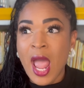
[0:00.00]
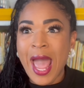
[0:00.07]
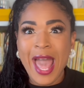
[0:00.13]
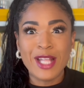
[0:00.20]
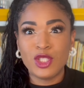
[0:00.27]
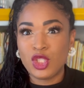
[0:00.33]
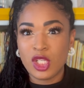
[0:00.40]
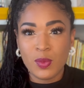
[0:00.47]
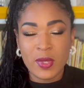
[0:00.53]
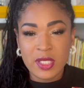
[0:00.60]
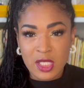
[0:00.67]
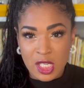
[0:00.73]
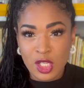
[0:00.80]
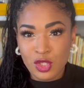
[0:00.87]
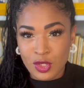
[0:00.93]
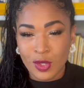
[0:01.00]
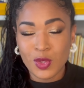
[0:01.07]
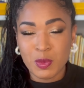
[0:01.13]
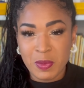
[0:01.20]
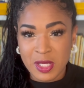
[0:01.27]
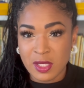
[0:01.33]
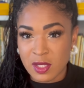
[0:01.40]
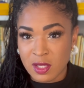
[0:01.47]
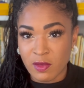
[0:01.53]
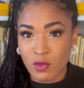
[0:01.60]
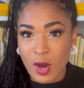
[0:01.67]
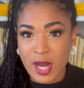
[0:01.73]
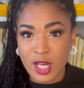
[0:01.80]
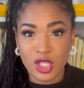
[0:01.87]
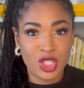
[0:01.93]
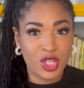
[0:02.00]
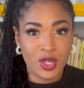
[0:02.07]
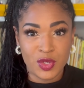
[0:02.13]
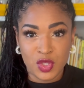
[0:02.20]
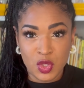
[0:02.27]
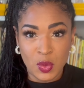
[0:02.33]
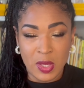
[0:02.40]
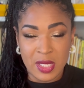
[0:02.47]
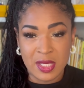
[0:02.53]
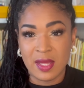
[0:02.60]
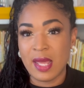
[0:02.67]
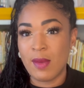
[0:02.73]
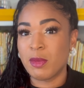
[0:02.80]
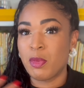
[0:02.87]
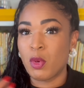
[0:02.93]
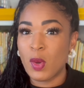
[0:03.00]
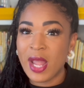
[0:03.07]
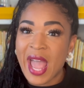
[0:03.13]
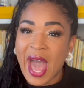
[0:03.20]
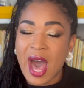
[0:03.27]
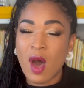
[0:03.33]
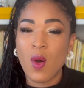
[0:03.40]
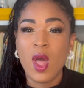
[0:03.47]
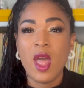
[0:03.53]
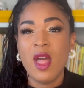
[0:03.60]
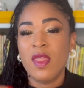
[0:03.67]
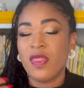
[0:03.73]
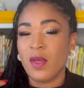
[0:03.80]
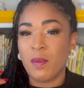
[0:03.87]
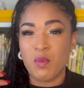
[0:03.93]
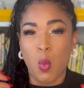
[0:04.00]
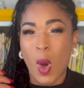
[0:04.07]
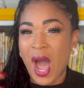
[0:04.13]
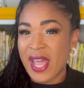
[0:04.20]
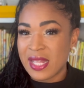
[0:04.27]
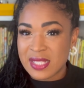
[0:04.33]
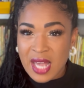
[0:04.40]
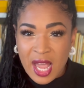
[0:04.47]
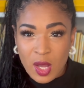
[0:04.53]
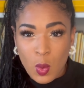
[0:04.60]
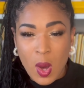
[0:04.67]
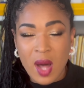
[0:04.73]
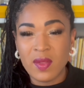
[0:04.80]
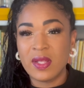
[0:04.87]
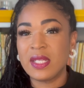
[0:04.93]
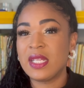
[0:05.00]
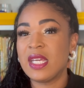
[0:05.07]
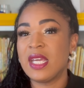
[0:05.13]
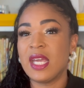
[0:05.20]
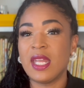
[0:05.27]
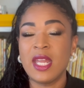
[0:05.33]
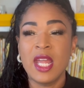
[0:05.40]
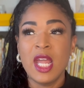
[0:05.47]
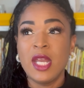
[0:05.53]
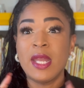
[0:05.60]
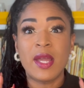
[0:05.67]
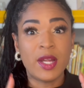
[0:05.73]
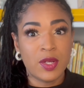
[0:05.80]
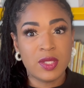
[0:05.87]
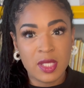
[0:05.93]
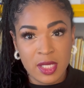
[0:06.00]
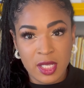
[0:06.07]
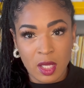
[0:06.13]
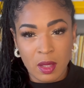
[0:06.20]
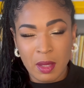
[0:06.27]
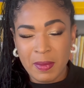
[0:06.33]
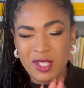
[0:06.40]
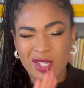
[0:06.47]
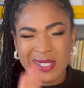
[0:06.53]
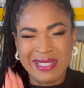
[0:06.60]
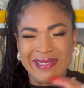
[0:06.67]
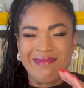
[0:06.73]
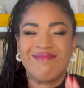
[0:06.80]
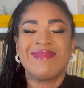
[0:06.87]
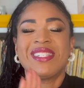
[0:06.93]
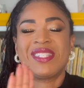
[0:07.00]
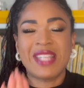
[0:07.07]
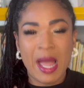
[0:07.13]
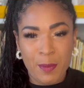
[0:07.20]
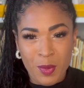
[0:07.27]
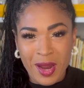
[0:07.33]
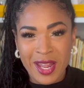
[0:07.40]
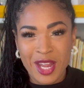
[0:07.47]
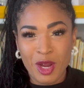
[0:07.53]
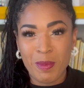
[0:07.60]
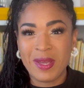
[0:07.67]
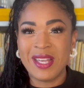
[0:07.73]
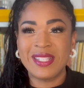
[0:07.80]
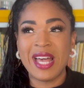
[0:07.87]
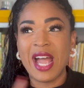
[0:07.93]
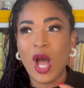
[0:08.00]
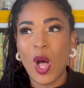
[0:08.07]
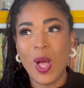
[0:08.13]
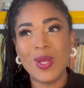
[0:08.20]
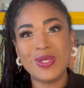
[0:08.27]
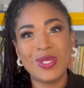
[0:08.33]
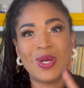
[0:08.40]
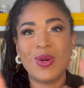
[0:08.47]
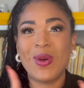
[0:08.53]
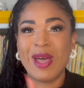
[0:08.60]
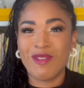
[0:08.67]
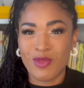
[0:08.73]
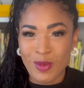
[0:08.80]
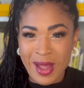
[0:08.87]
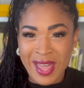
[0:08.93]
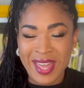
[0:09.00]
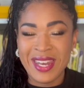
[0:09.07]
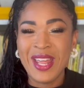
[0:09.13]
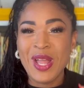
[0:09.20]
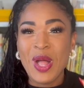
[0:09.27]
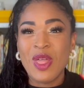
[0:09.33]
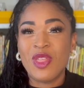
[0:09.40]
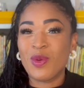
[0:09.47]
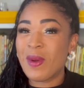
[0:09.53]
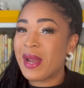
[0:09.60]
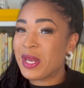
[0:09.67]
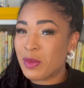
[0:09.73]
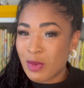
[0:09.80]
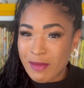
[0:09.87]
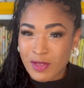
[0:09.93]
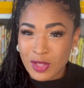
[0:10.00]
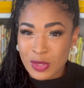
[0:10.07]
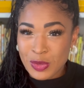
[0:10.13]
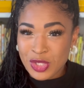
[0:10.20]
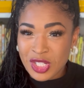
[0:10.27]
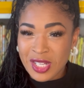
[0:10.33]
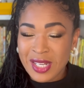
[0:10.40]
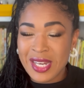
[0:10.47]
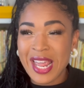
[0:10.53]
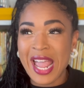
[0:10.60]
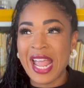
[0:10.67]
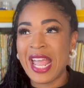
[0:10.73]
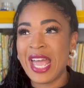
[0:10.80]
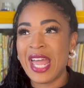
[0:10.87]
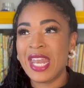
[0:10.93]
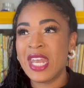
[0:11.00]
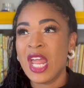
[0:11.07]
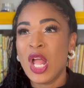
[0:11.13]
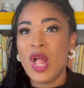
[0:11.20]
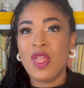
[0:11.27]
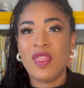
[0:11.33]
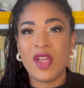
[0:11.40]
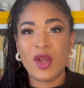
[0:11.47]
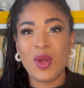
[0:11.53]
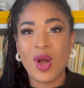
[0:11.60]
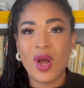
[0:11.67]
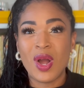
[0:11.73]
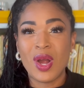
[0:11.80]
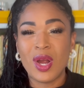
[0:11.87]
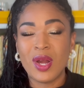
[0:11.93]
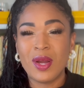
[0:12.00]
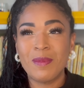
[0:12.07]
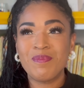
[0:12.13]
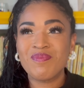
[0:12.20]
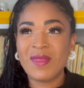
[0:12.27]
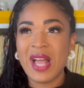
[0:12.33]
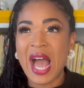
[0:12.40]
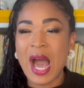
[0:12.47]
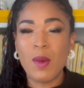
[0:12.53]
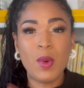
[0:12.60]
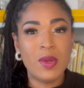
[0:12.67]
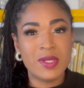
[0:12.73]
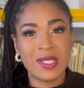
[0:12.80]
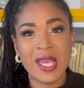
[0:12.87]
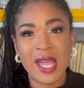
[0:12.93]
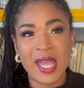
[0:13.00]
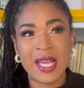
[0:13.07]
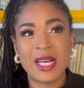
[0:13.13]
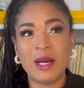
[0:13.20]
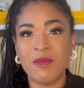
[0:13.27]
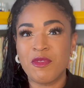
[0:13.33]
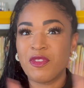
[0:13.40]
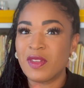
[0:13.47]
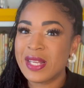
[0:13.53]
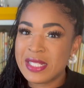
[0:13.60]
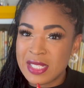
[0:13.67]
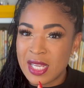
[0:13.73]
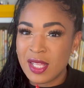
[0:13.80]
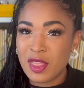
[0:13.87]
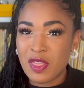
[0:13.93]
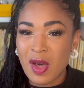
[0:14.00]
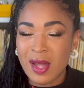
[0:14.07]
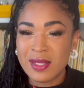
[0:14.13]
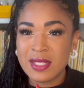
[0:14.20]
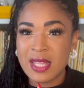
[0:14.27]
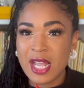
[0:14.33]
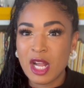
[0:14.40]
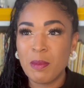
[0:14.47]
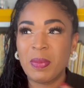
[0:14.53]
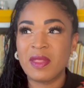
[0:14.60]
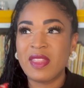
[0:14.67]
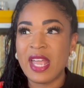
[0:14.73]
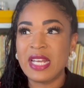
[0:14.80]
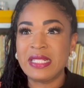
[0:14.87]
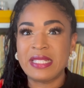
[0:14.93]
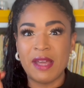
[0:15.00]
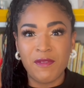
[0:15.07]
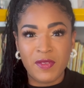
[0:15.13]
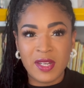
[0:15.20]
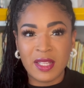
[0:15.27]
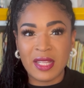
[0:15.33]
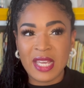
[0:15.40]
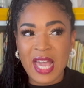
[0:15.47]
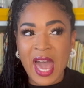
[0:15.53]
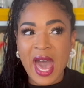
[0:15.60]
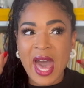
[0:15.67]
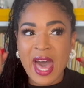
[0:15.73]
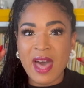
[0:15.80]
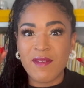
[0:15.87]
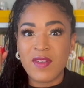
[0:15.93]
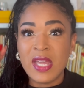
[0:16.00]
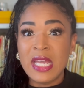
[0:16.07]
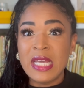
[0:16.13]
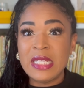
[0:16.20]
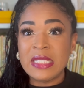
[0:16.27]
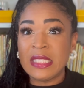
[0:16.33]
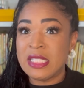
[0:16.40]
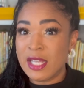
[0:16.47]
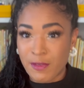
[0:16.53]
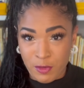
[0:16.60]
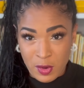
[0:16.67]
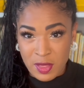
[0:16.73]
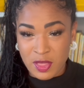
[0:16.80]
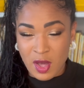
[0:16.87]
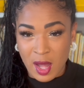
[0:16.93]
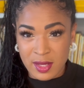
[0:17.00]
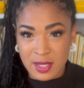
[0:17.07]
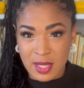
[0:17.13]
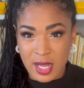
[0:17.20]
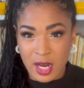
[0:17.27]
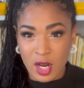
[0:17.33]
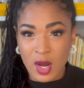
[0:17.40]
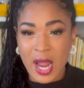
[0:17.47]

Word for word: And she would teach those pieces of writing to her students and they would point out the why it's high quality. And now here's the deal. Let me just stop right here because I also have read The Writing Revolution and there are, I won't say conflicting thoughts there, but they definitely have different thoughts there.